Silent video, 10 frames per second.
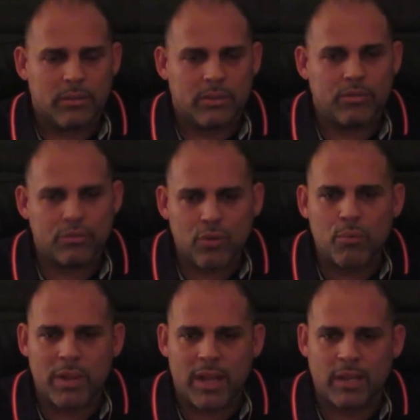He was a
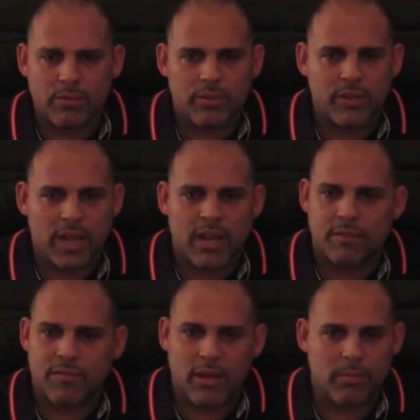grown man. He really had a
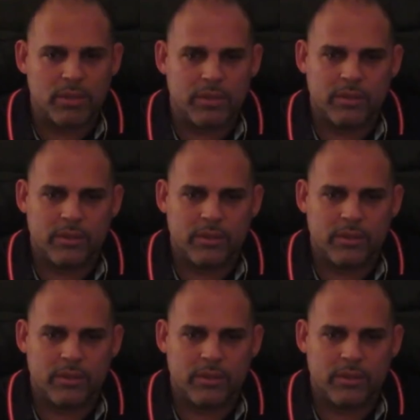family,